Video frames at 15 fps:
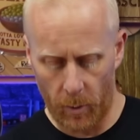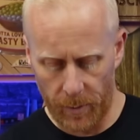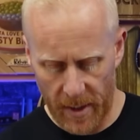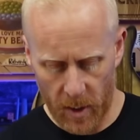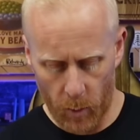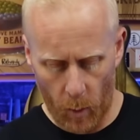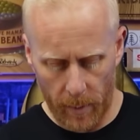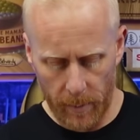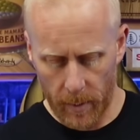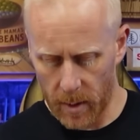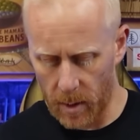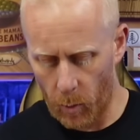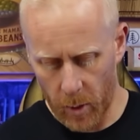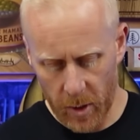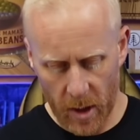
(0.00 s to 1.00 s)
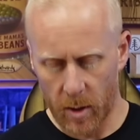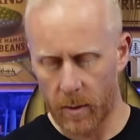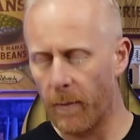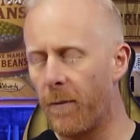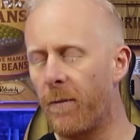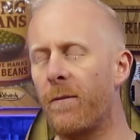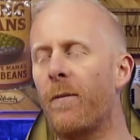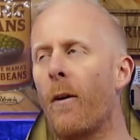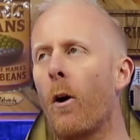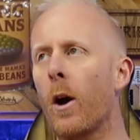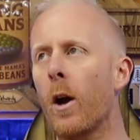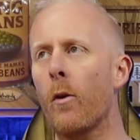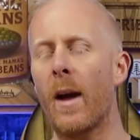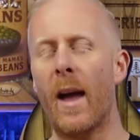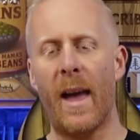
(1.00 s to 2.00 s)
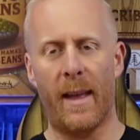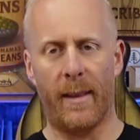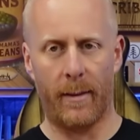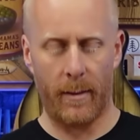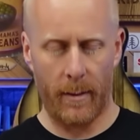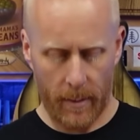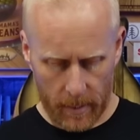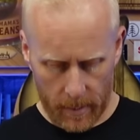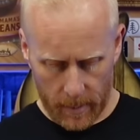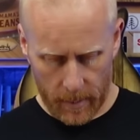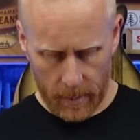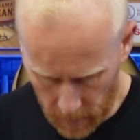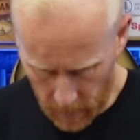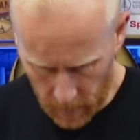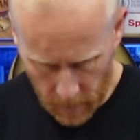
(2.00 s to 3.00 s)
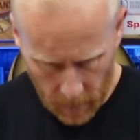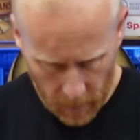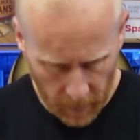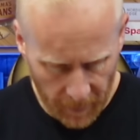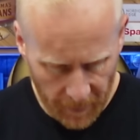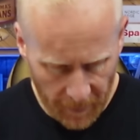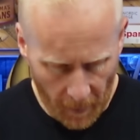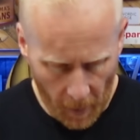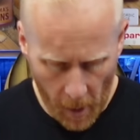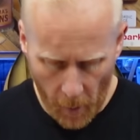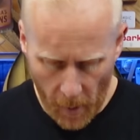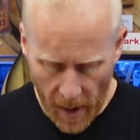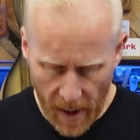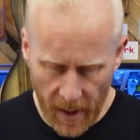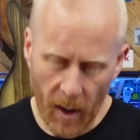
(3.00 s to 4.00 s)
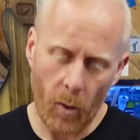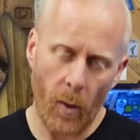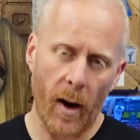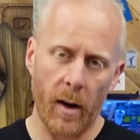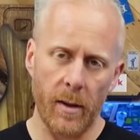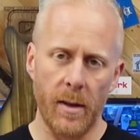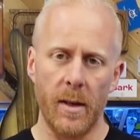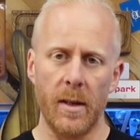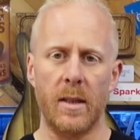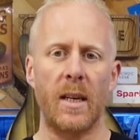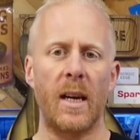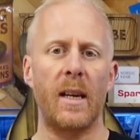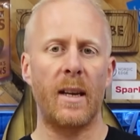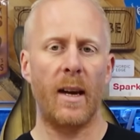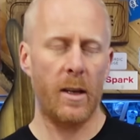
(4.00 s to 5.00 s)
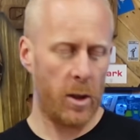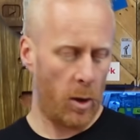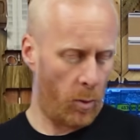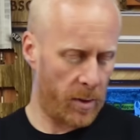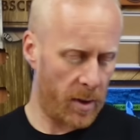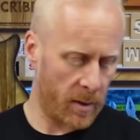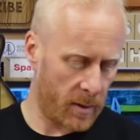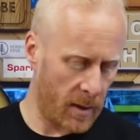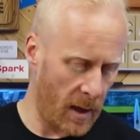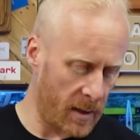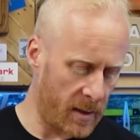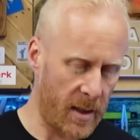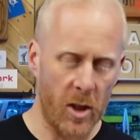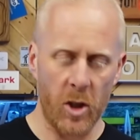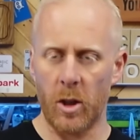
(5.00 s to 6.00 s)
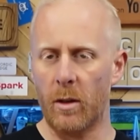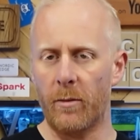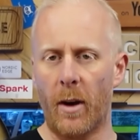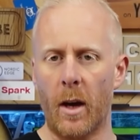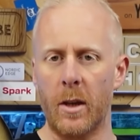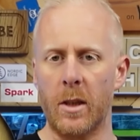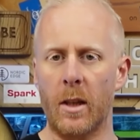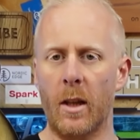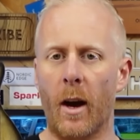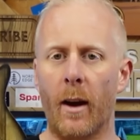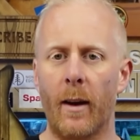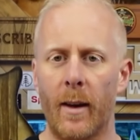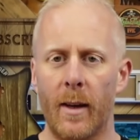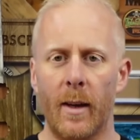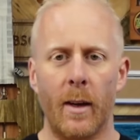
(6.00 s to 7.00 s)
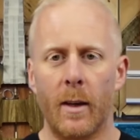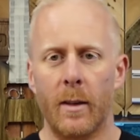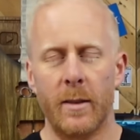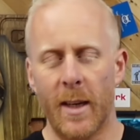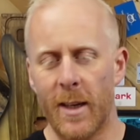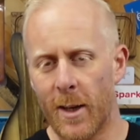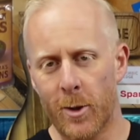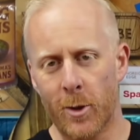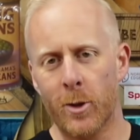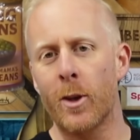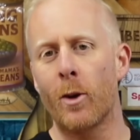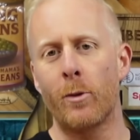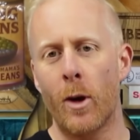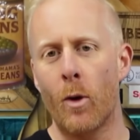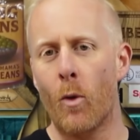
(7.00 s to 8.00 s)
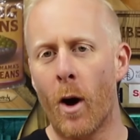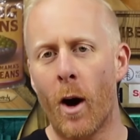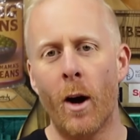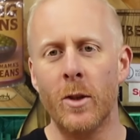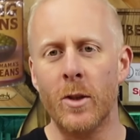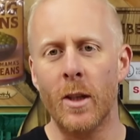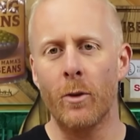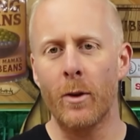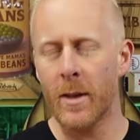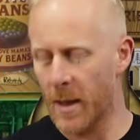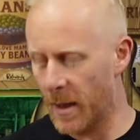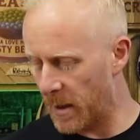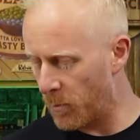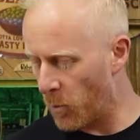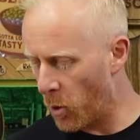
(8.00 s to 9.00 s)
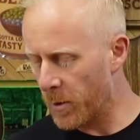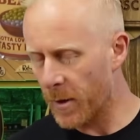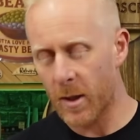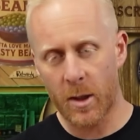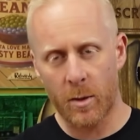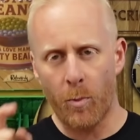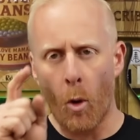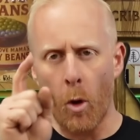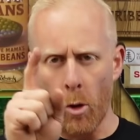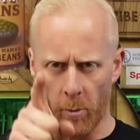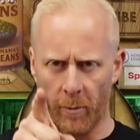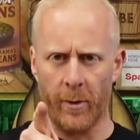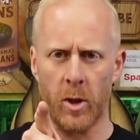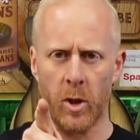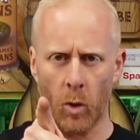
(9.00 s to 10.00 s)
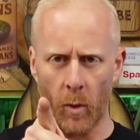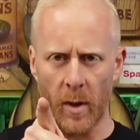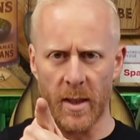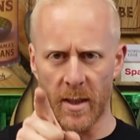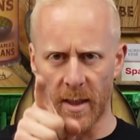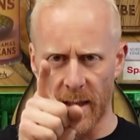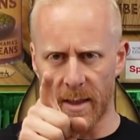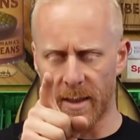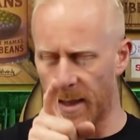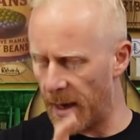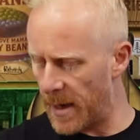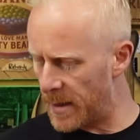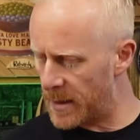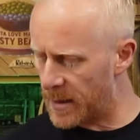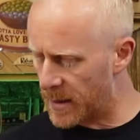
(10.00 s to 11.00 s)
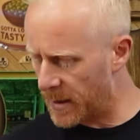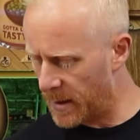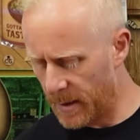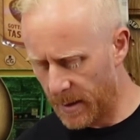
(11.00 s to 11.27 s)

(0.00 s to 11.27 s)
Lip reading: on this one. So we'll just fire it in. Going to fire it in quicker than a teenager with an addition of Hustler. Teenagers don't know what Hustler is anymore. They're spoilt for choice these days.